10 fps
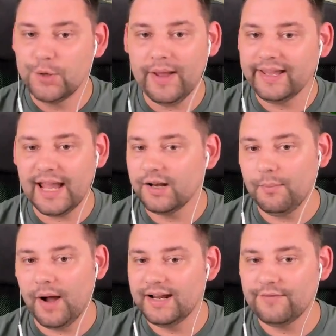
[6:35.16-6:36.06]
You ain't getting
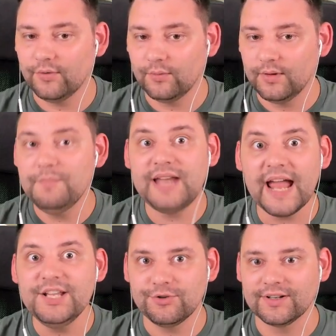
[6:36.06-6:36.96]
on my level. I'm
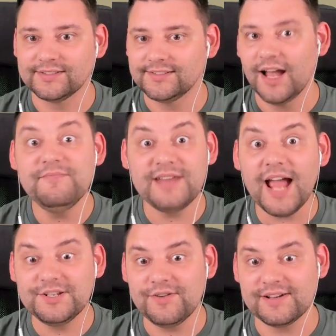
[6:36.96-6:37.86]
dangerous. I'm
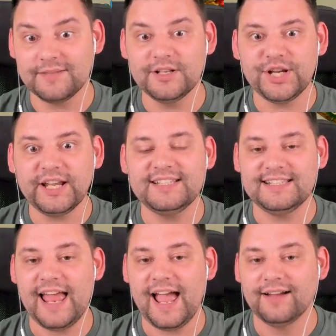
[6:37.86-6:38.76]
dangerous. I'm the chicken
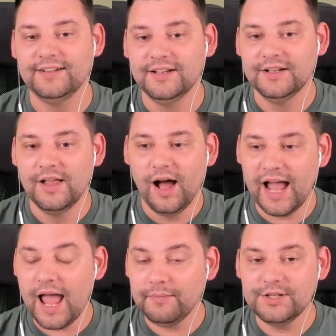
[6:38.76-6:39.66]
slayer.
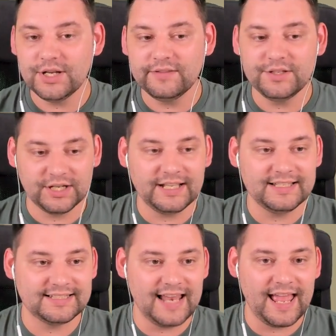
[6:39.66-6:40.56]
I am legit the
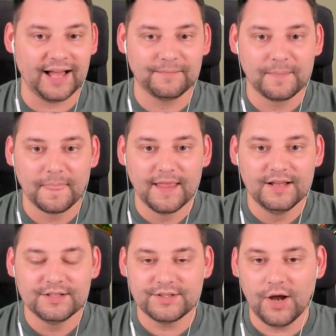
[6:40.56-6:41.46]
chicken slayer.
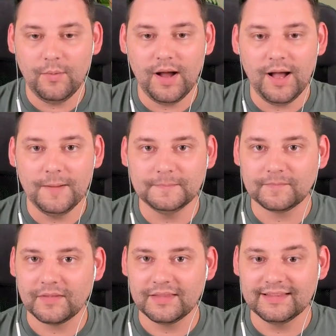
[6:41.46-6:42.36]
So,
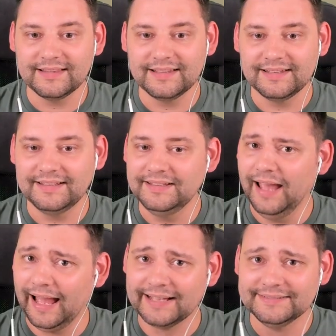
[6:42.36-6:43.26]
um,
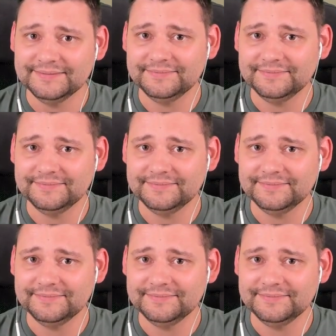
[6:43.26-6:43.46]
yeah.